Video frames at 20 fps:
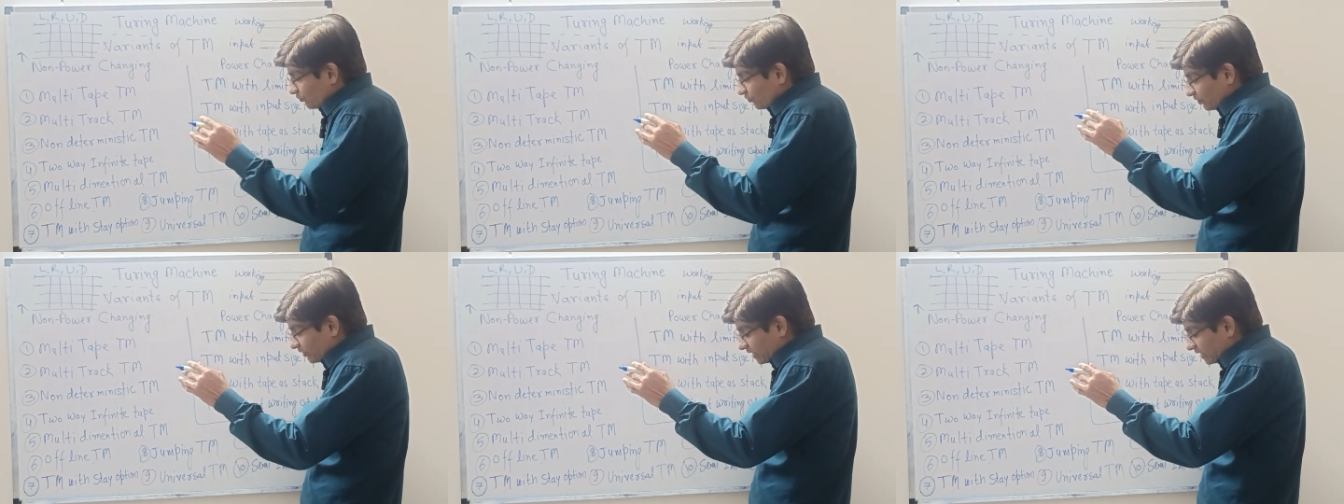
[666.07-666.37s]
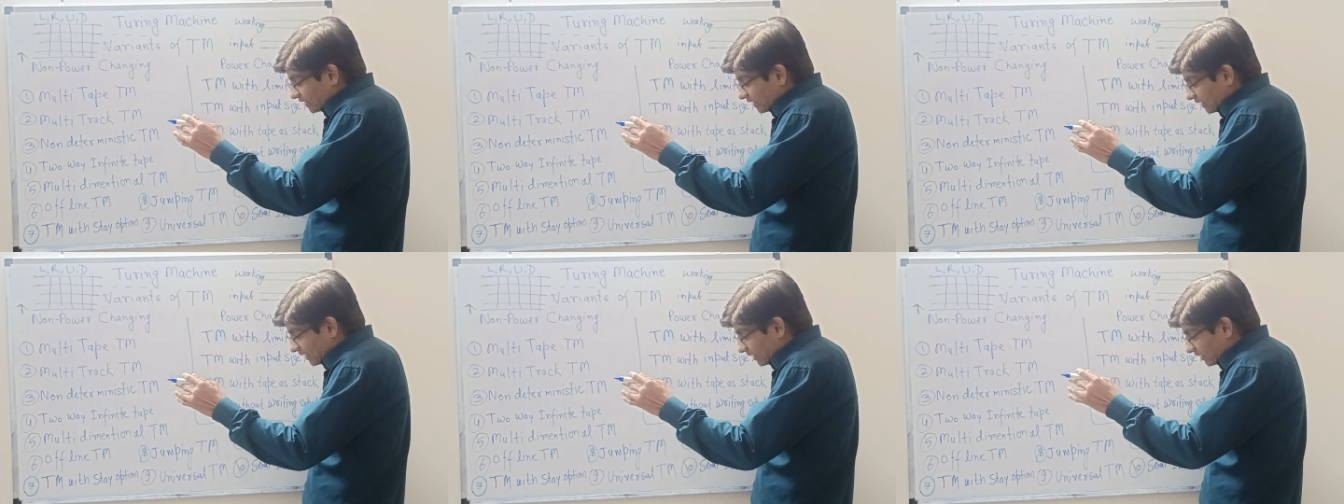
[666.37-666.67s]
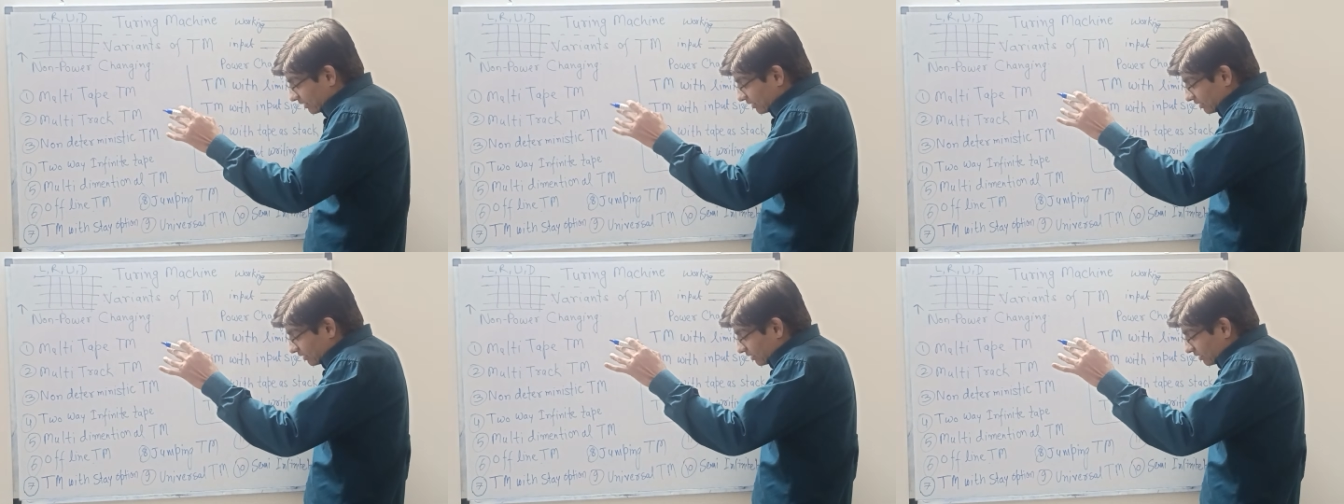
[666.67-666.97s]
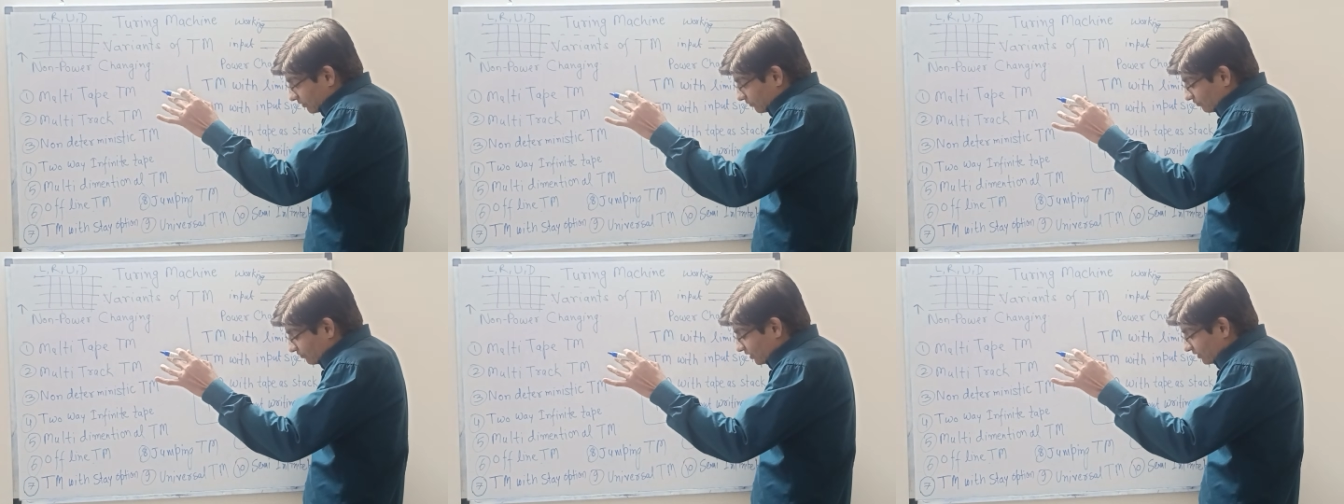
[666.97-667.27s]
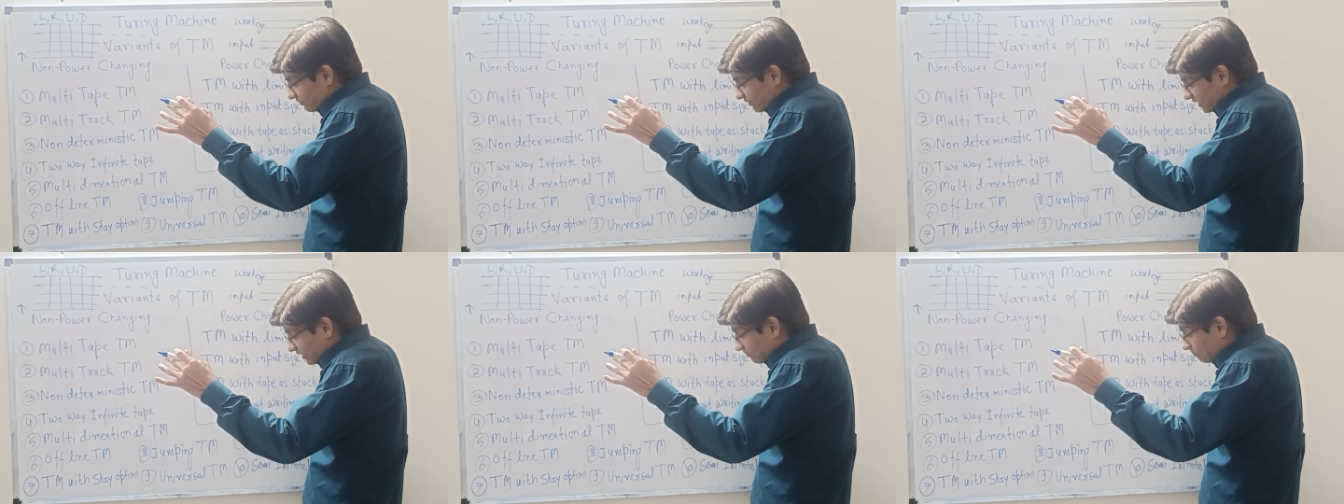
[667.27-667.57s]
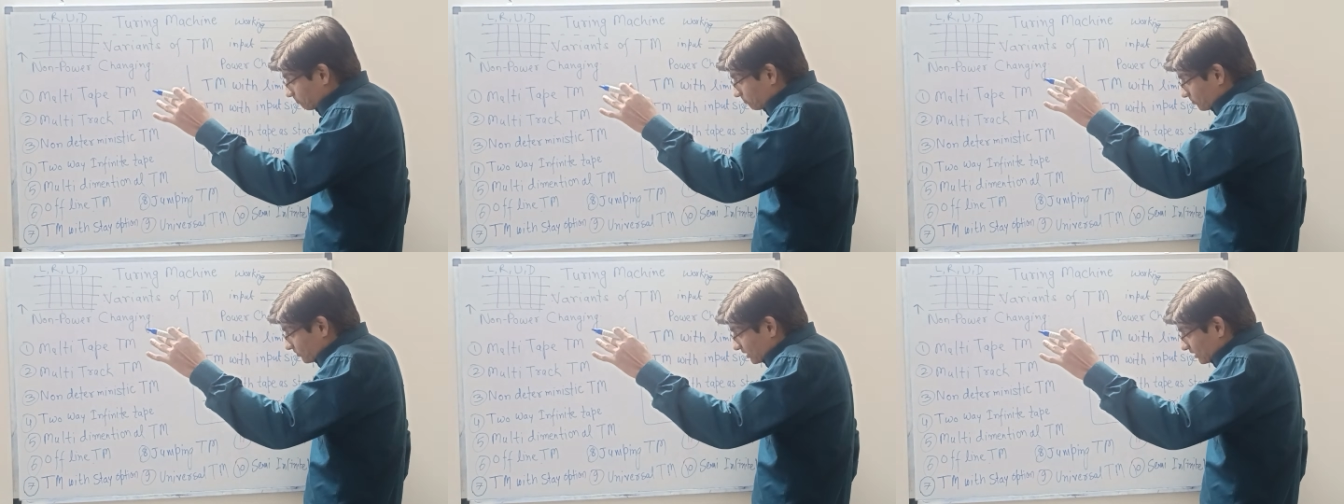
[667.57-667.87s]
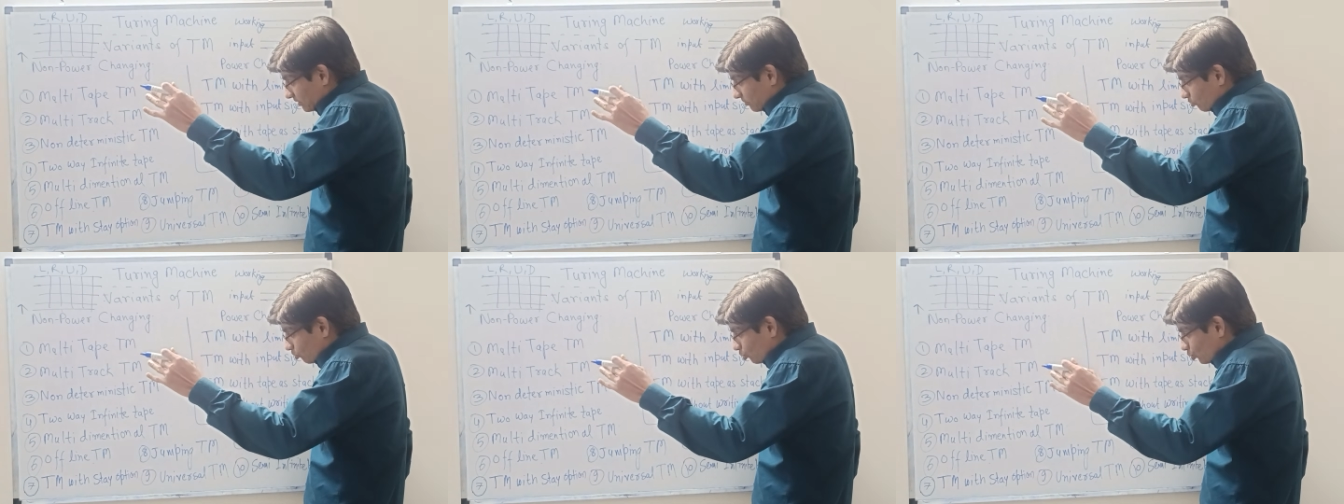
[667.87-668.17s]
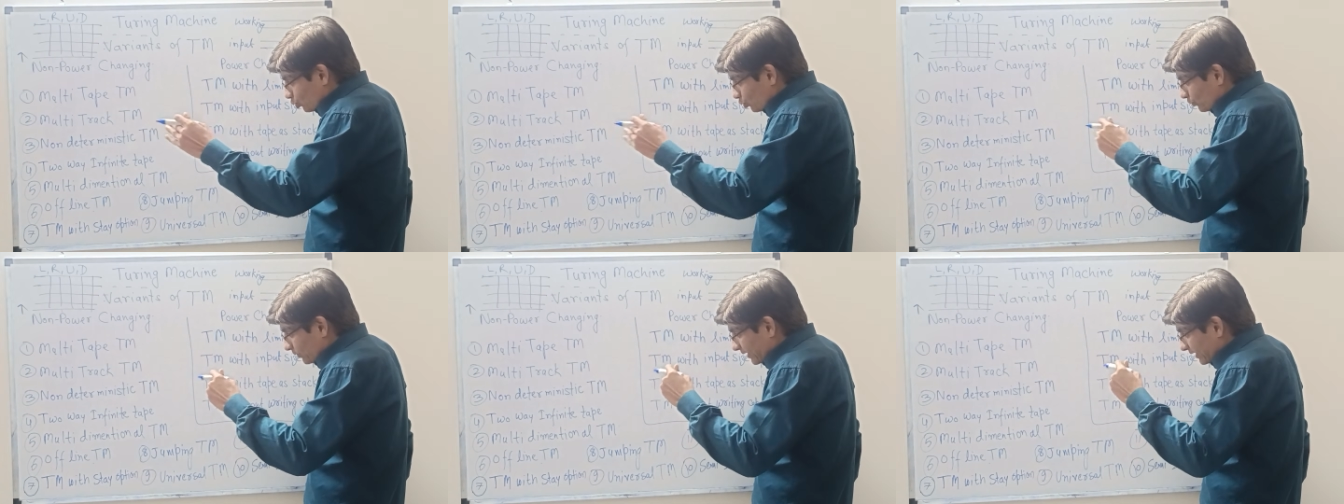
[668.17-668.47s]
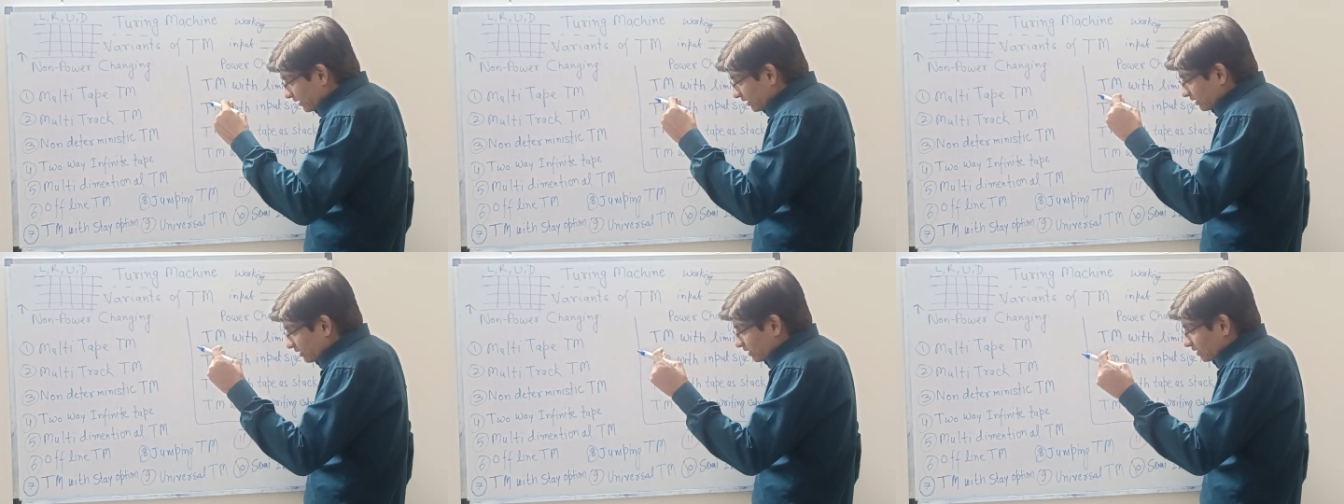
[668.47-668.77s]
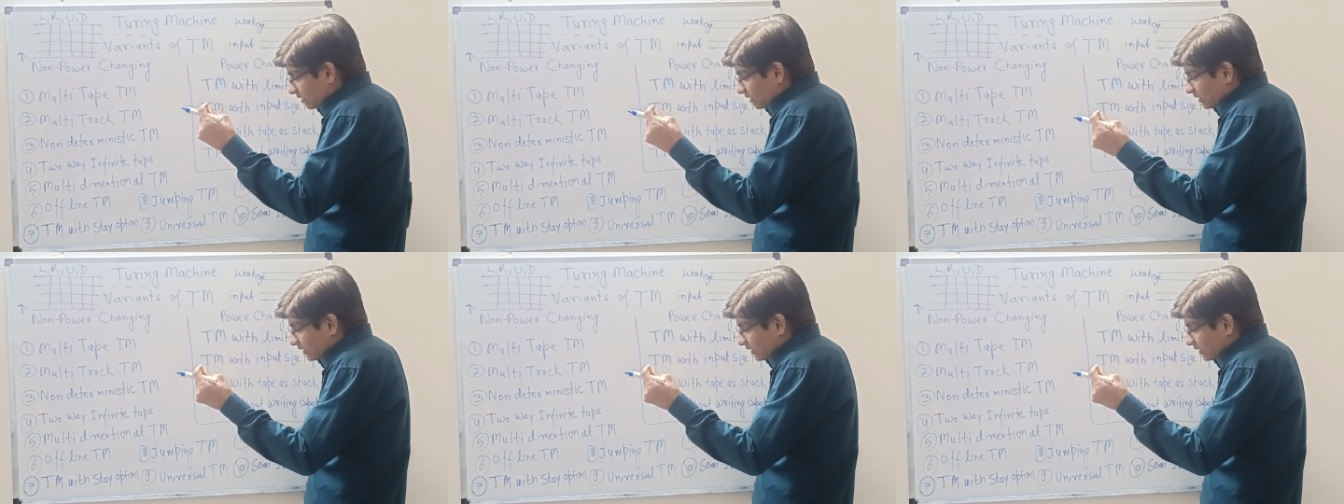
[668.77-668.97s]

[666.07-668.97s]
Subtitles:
we were moving